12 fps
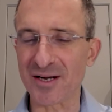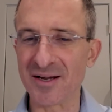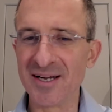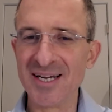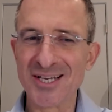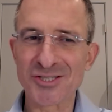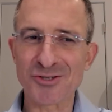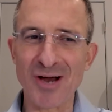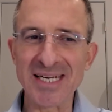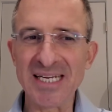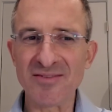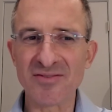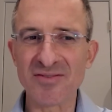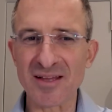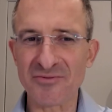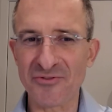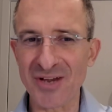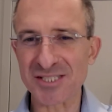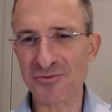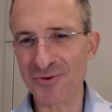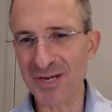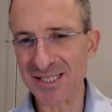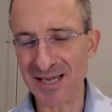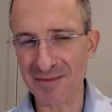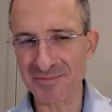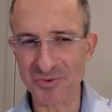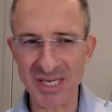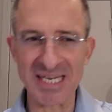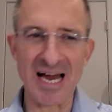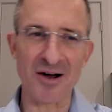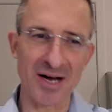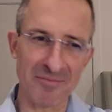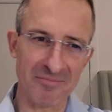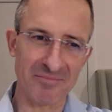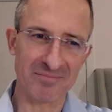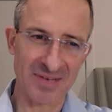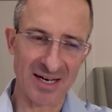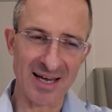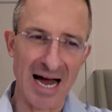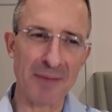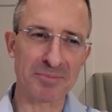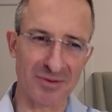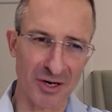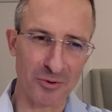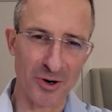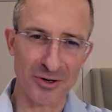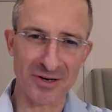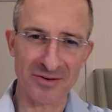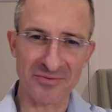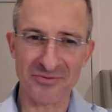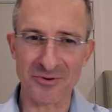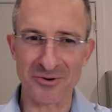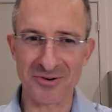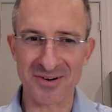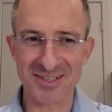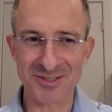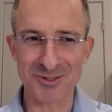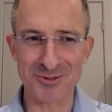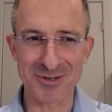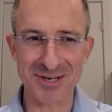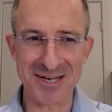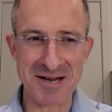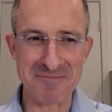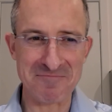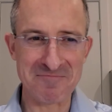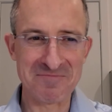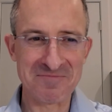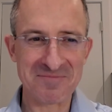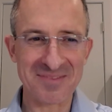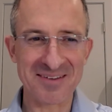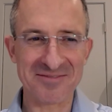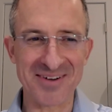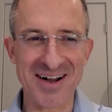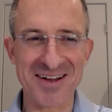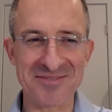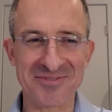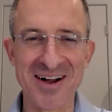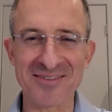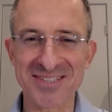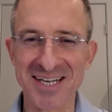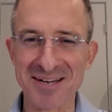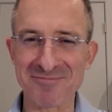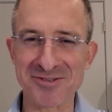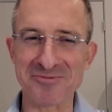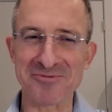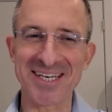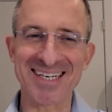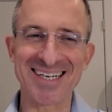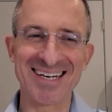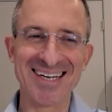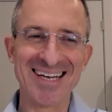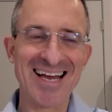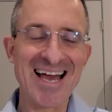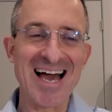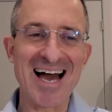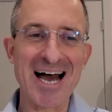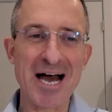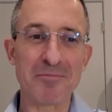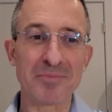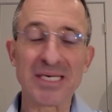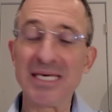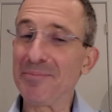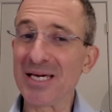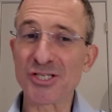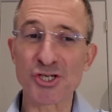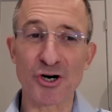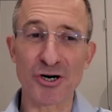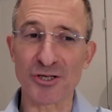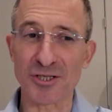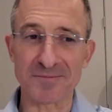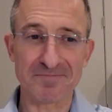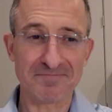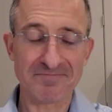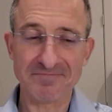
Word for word: drug. So I needed that fixed three times a week. Now I'm I upped the quota for to uh, five five times a week. Um, keeping a journal.